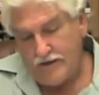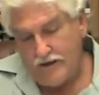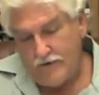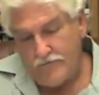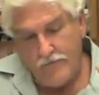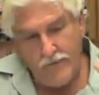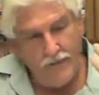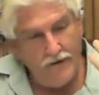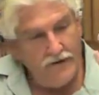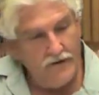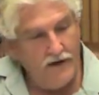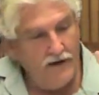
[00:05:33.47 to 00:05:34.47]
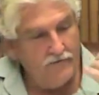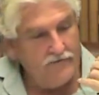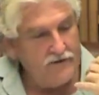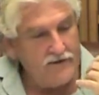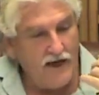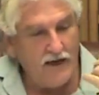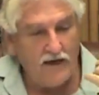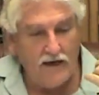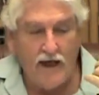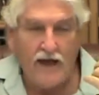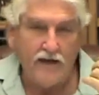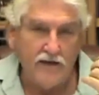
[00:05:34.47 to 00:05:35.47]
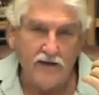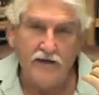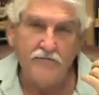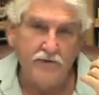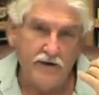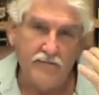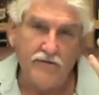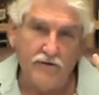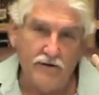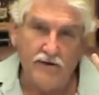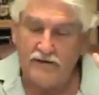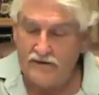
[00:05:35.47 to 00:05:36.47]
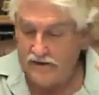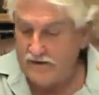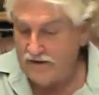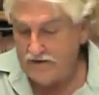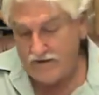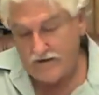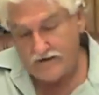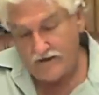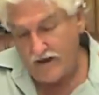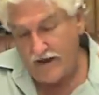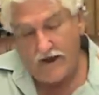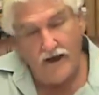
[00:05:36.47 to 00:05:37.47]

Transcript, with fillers: Um, I've just had a lot of good people, and it, it's just and,